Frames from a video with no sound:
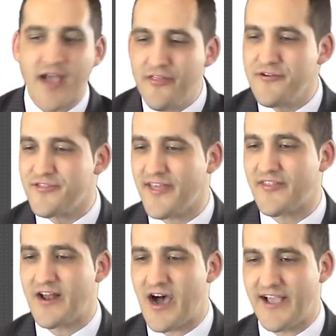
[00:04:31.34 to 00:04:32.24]
other thing
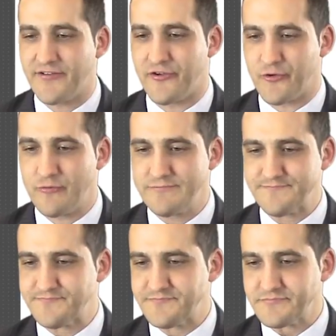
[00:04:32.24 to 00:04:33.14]
that I do,
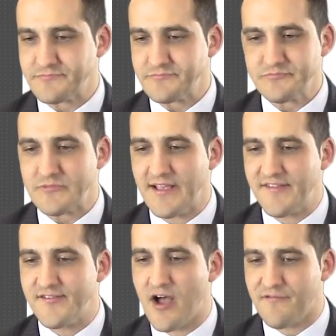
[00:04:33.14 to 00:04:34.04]

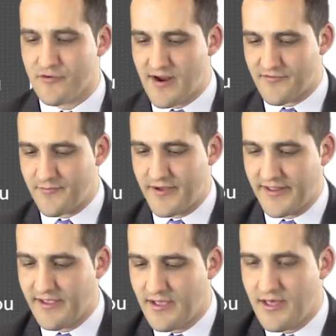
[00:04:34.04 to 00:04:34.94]
it's not for
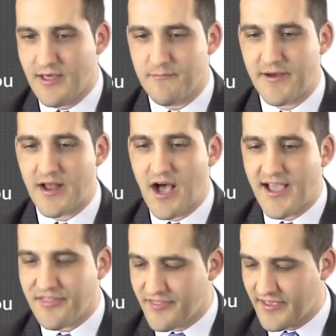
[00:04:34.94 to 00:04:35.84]
everybody, but
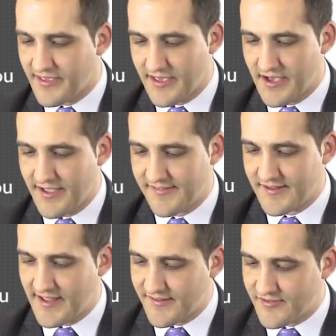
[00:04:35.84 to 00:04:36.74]
I think it's a
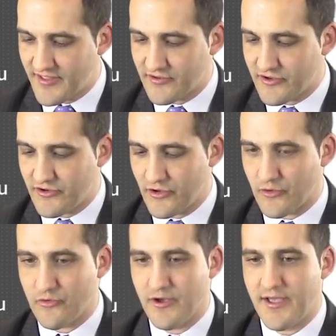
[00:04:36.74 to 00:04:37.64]
nice thing to
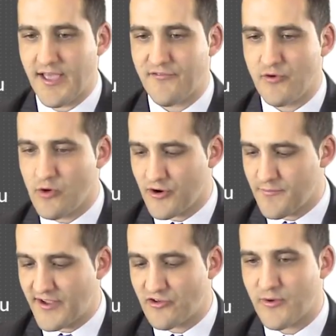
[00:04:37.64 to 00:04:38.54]
do. If you go to
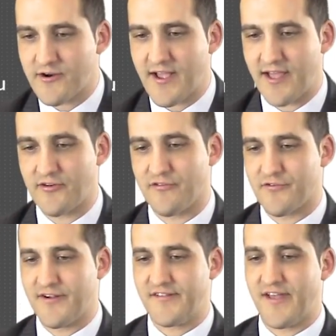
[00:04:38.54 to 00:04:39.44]
my Twitter handle,
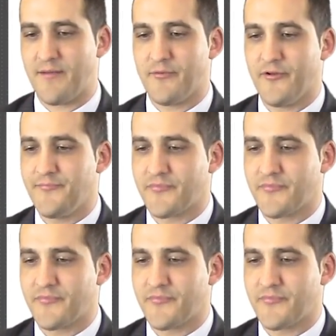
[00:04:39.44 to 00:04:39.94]
for example,